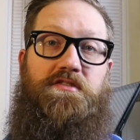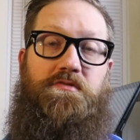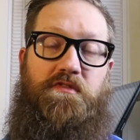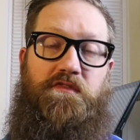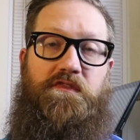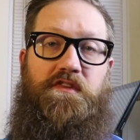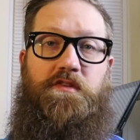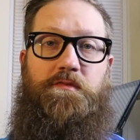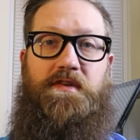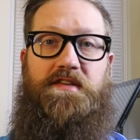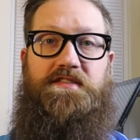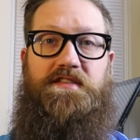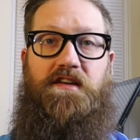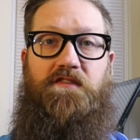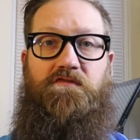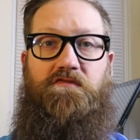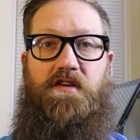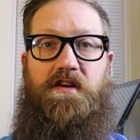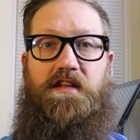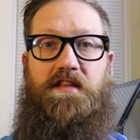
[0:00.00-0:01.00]
to reveal
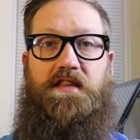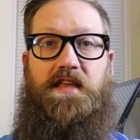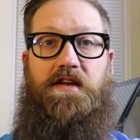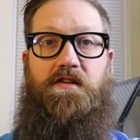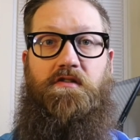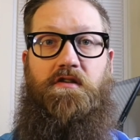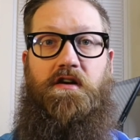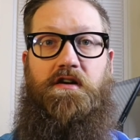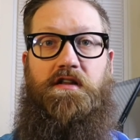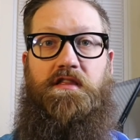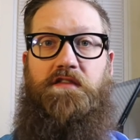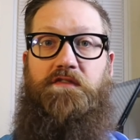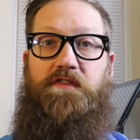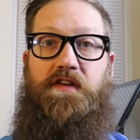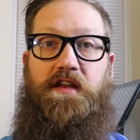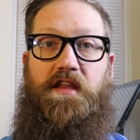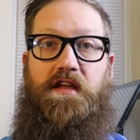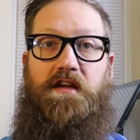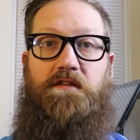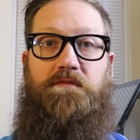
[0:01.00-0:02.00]
myself running later on in the
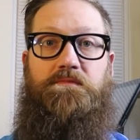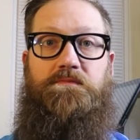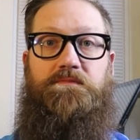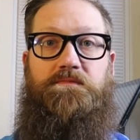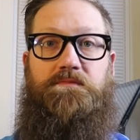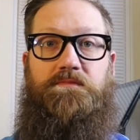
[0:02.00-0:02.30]
video.